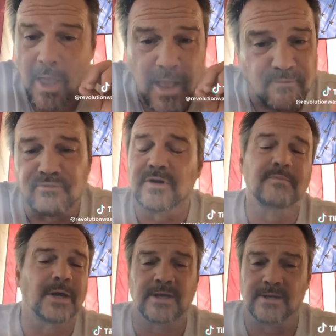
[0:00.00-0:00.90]

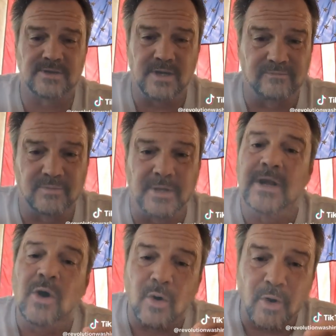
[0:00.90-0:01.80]
everybody in
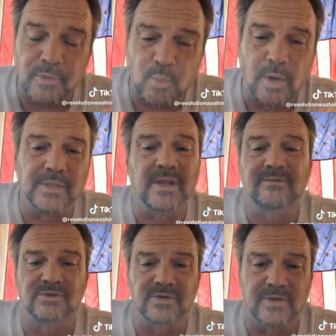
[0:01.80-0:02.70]
government on one
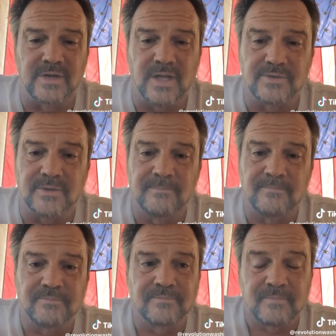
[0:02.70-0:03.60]
level or another.
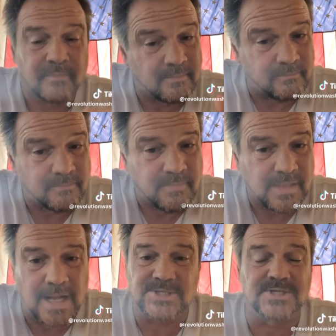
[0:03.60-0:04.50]

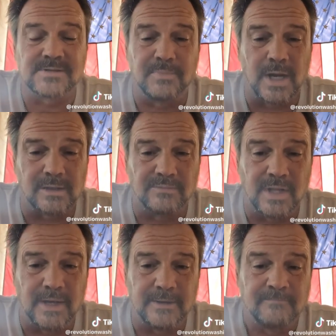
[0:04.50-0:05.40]
That's the bottom
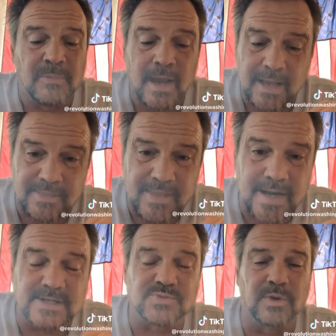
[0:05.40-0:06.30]
line. And
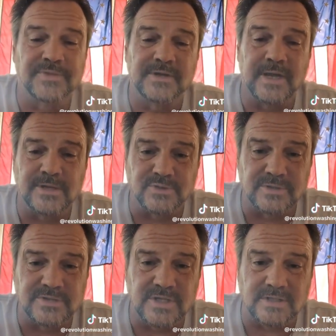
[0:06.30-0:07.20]
that is what the danger
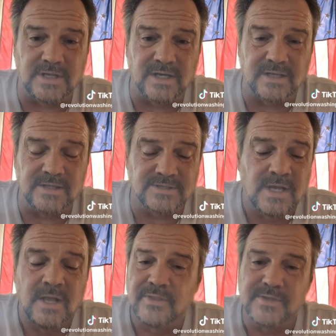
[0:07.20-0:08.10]
in TikTok is.
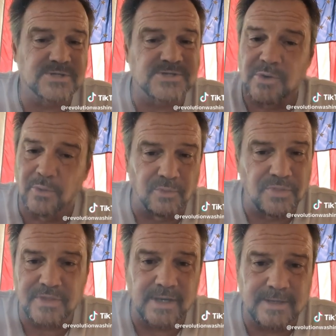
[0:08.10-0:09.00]
This whole
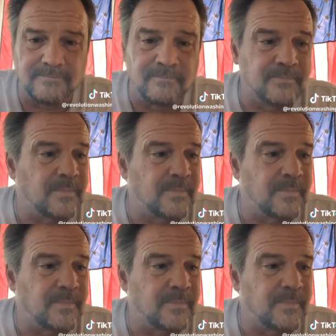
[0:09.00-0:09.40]
thing